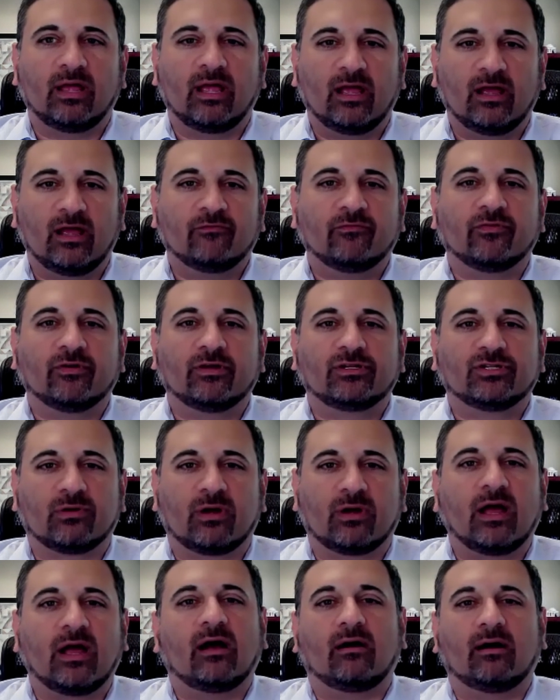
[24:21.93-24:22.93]
every
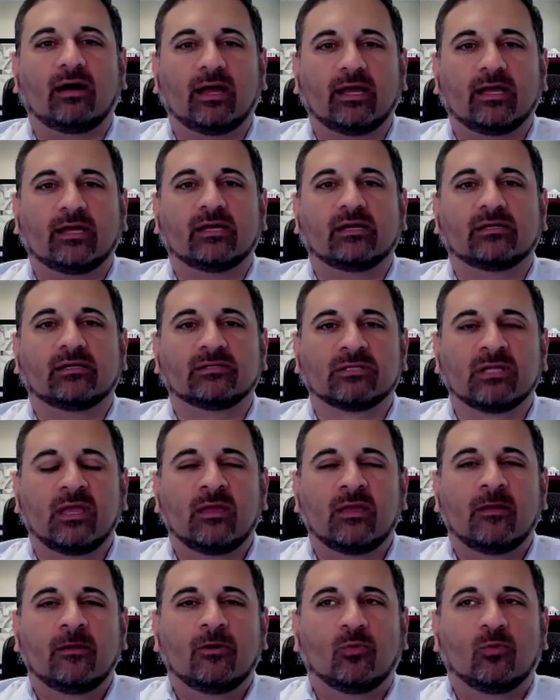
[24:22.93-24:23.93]
trial has
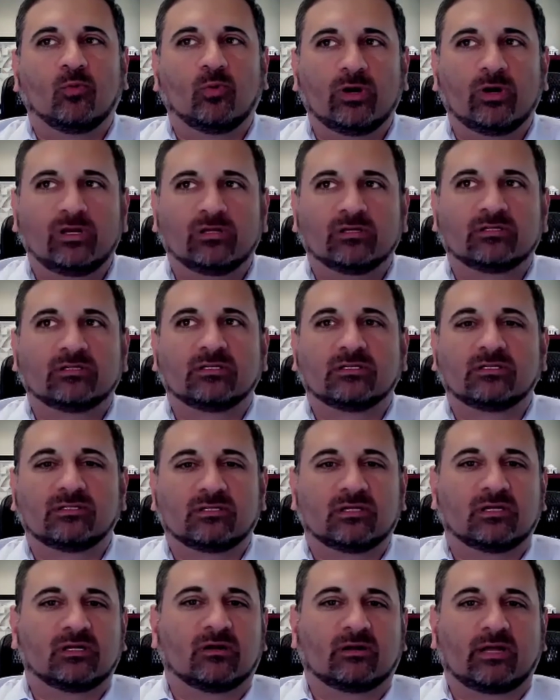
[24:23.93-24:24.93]
witnesses
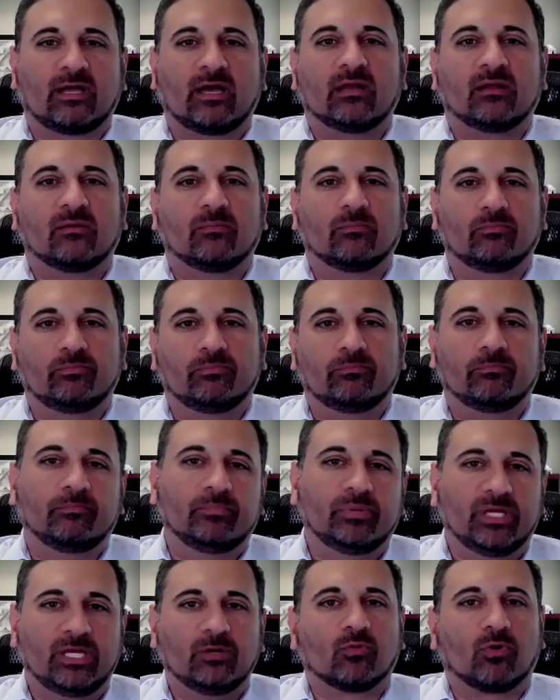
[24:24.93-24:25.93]
that are kind of
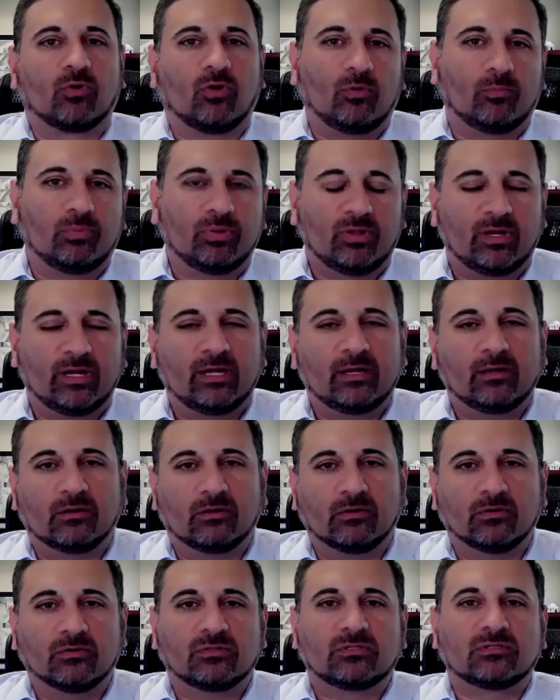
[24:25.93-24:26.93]
B-roll
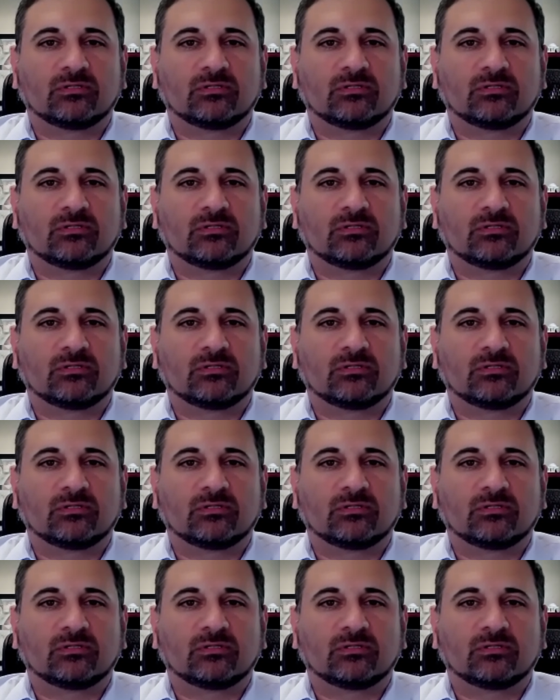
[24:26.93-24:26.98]
players.